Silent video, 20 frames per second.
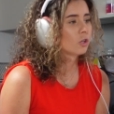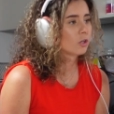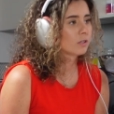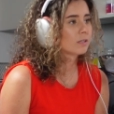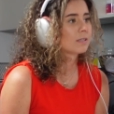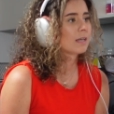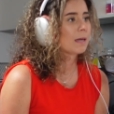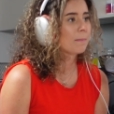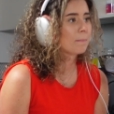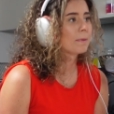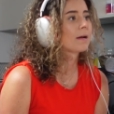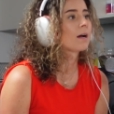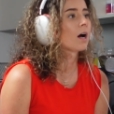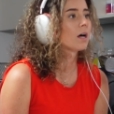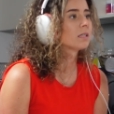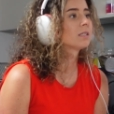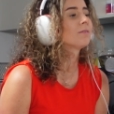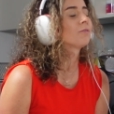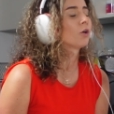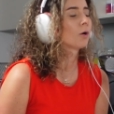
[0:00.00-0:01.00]
you're so, saying
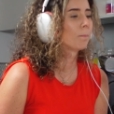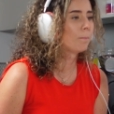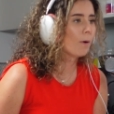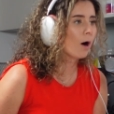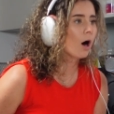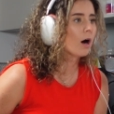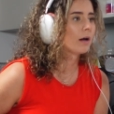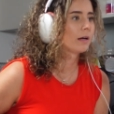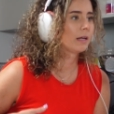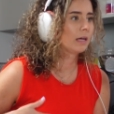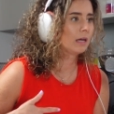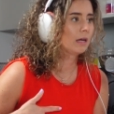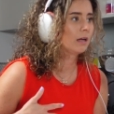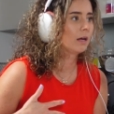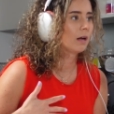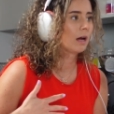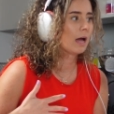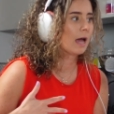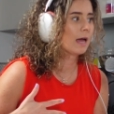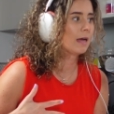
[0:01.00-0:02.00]
because of your
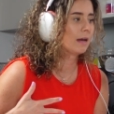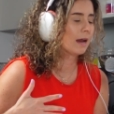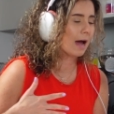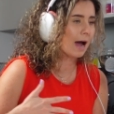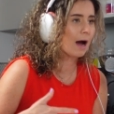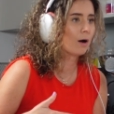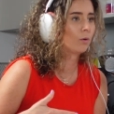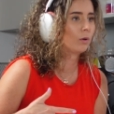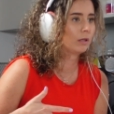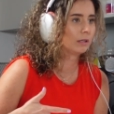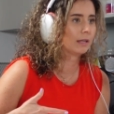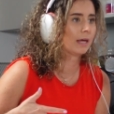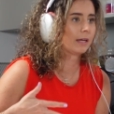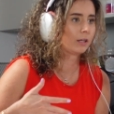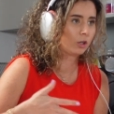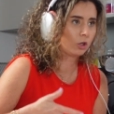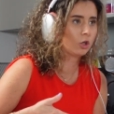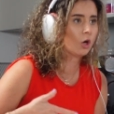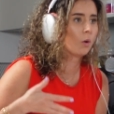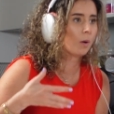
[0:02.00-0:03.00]
body and how it
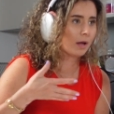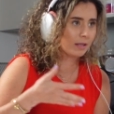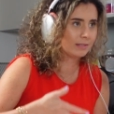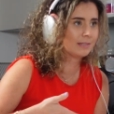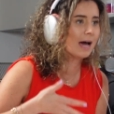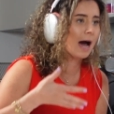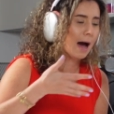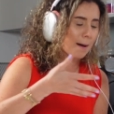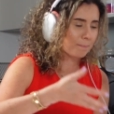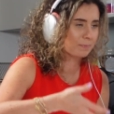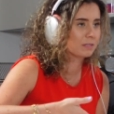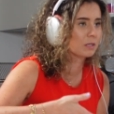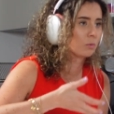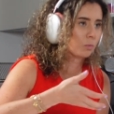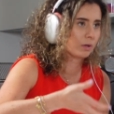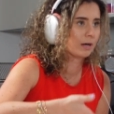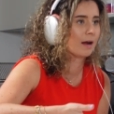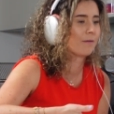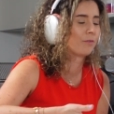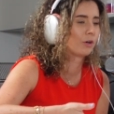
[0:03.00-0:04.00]
like, you know, adapts and
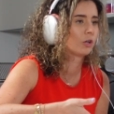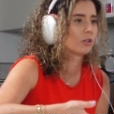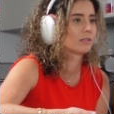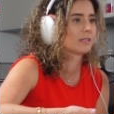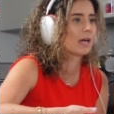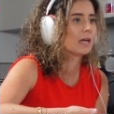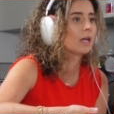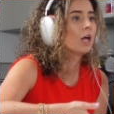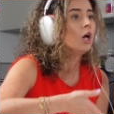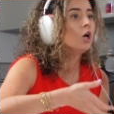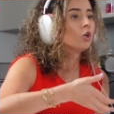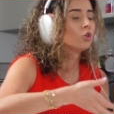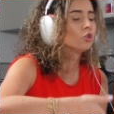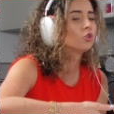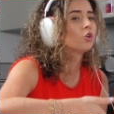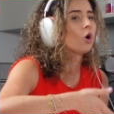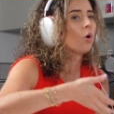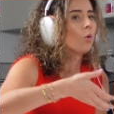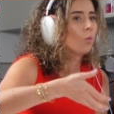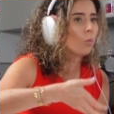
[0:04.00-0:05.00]
whatever you're saying,
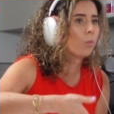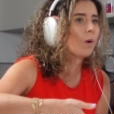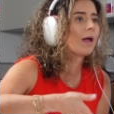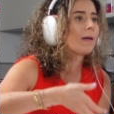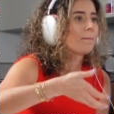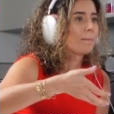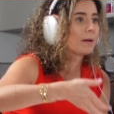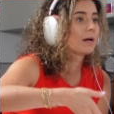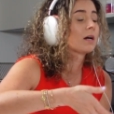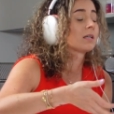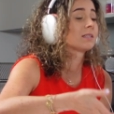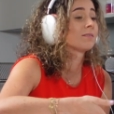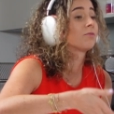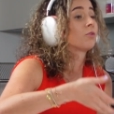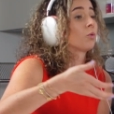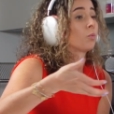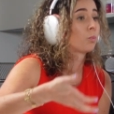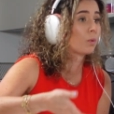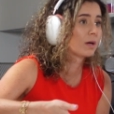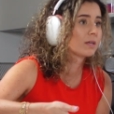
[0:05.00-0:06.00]
don't wait because of
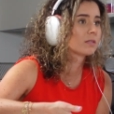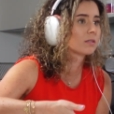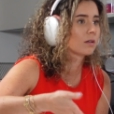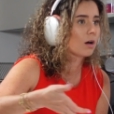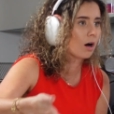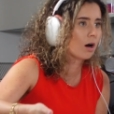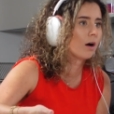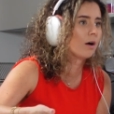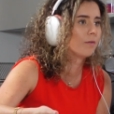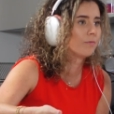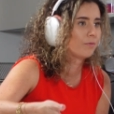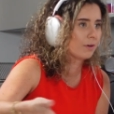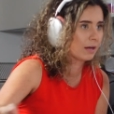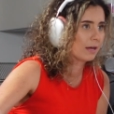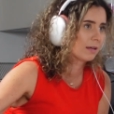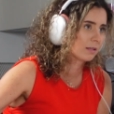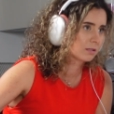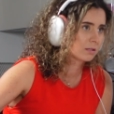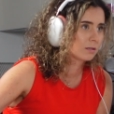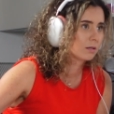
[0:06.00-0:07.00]
the risk of
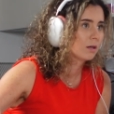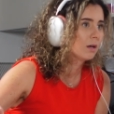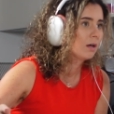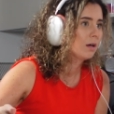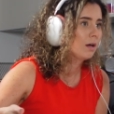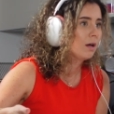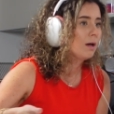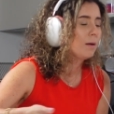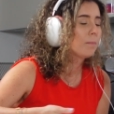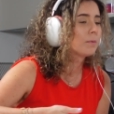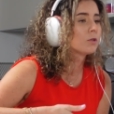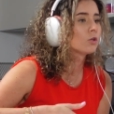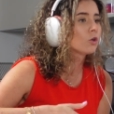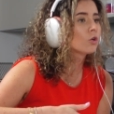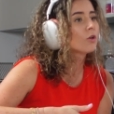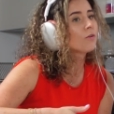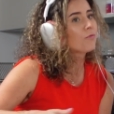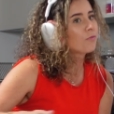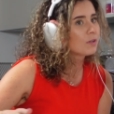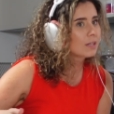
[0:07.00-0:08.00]
it. But
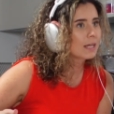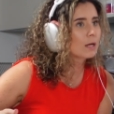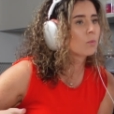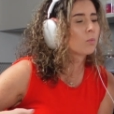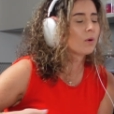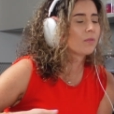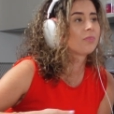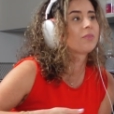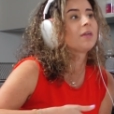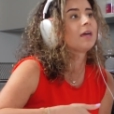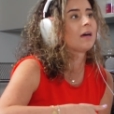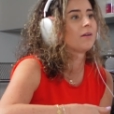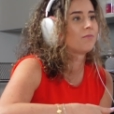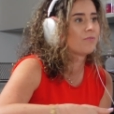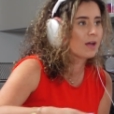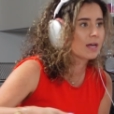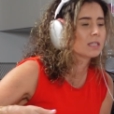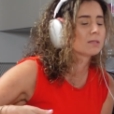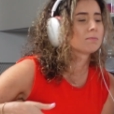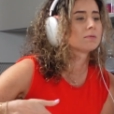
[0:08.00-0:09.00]
don't you feel like with the
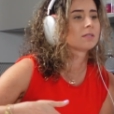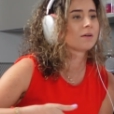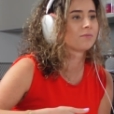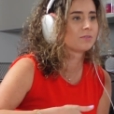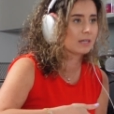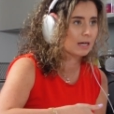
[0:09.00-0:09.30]
advancements of